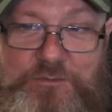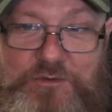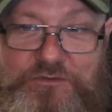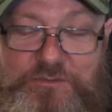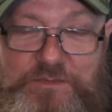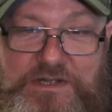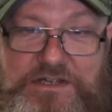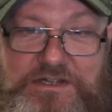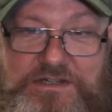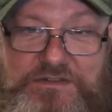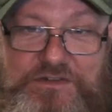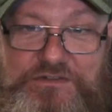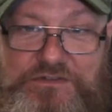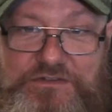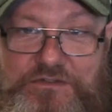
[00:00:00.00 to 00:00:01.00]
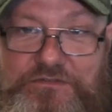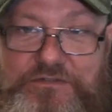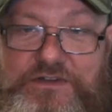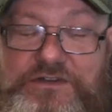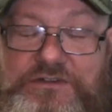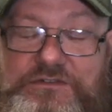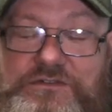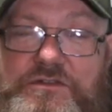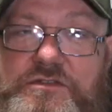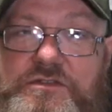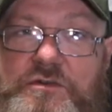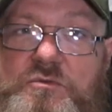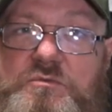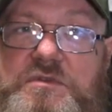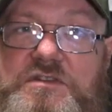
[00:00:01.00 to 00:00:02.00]
But for me, this is the first
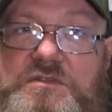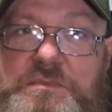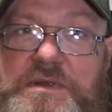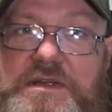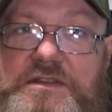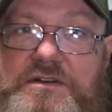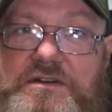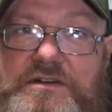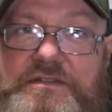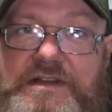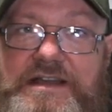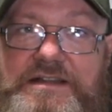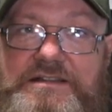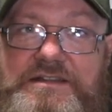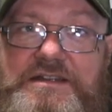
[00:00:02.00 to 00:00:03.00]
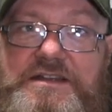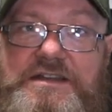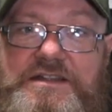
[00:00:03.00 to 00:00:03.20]
Thornbridge beer that I've had